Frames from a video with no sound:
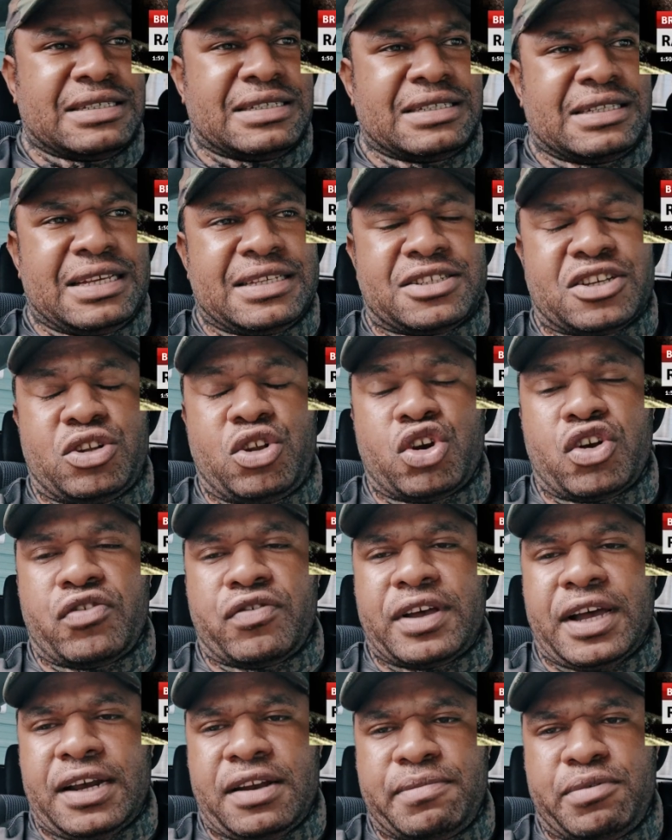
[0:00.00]
there's a lot
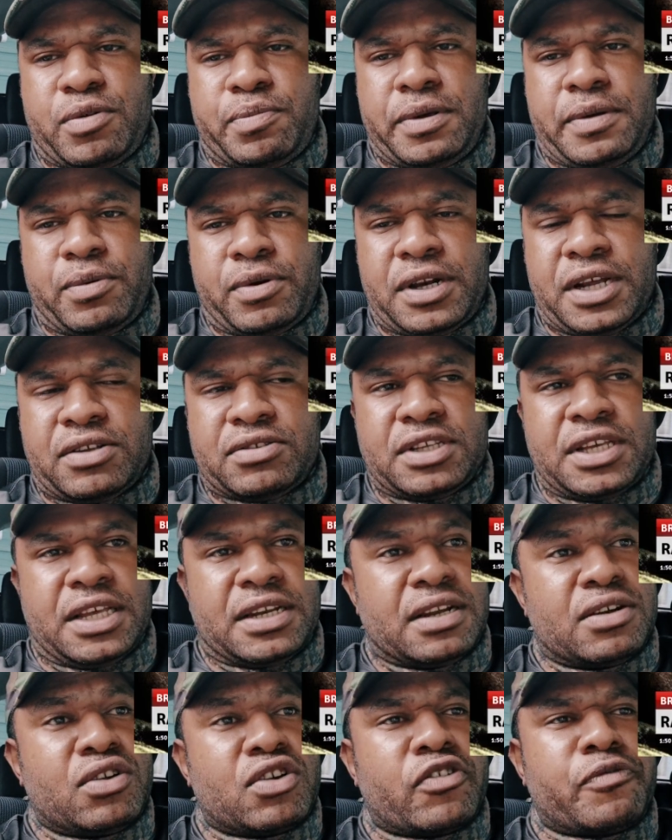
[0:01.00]
of gullible people out there
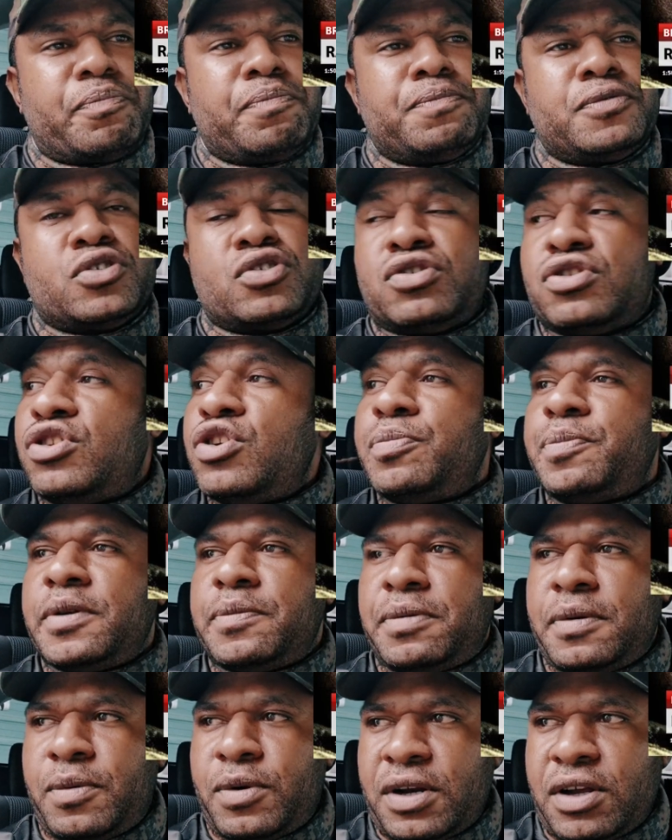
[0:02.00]
and a lot of
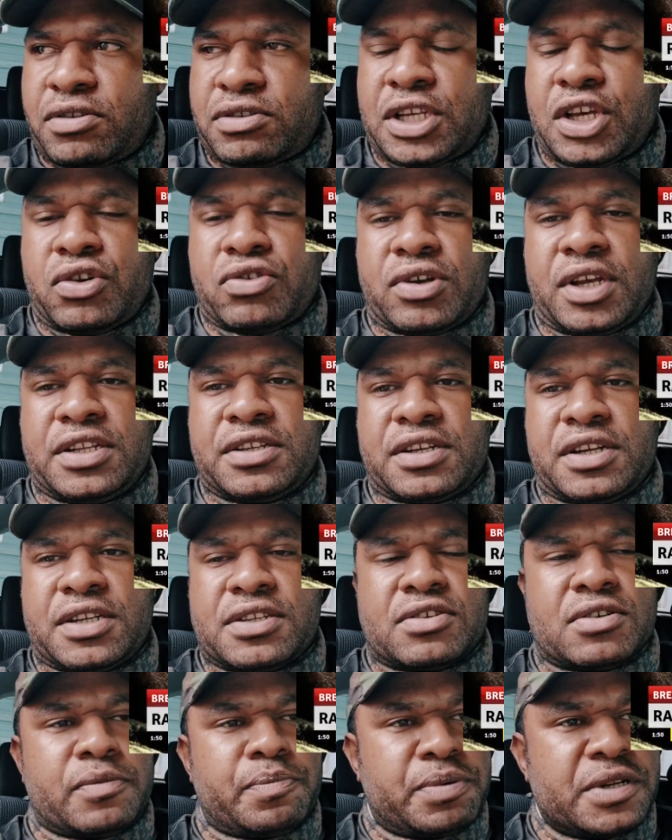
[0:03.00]
stupid people out there on the
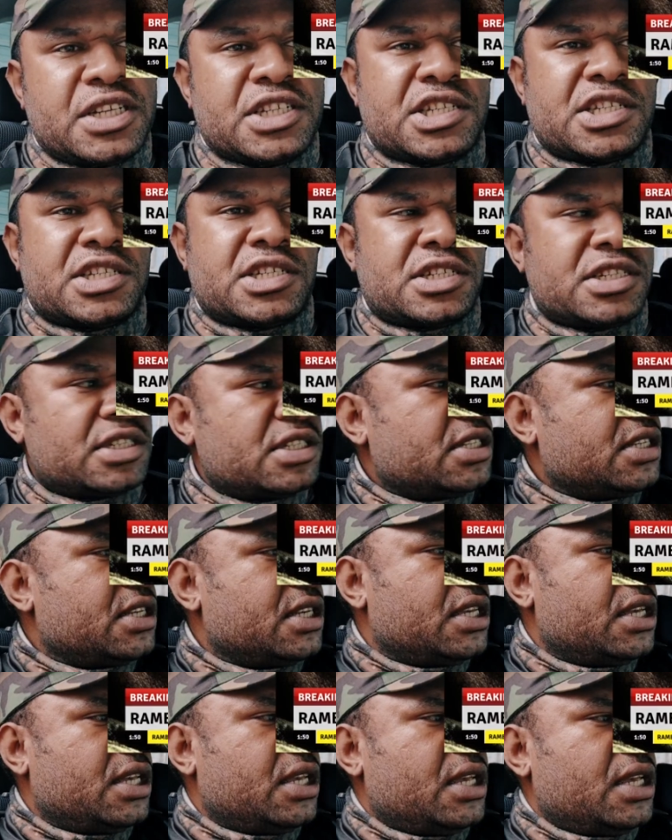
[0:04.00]
internet. So please,
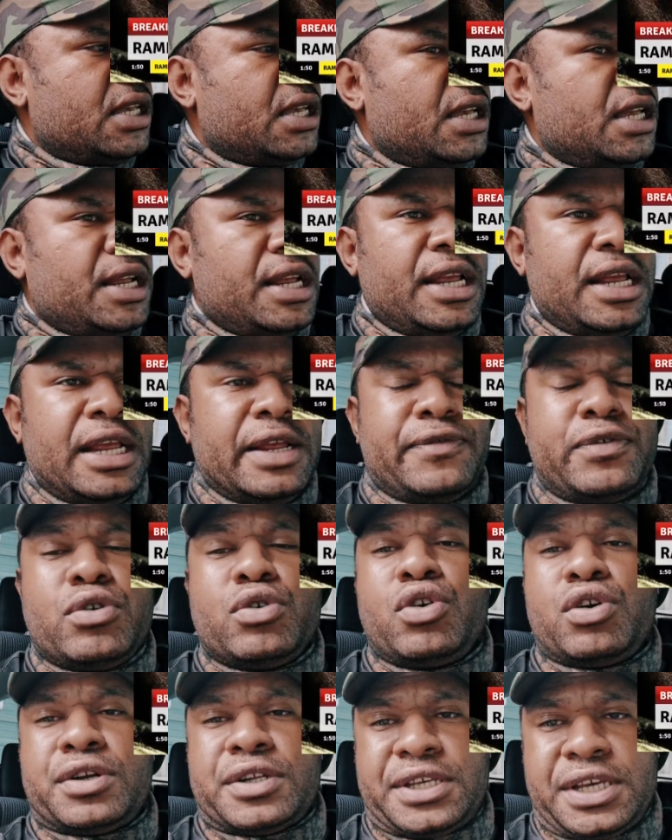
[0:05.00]
if you
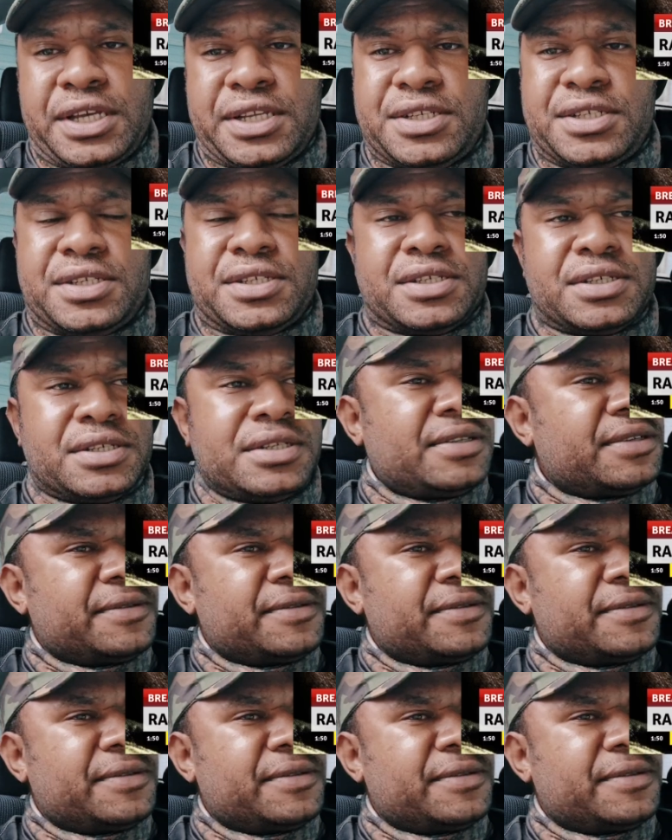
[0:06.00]
got kids,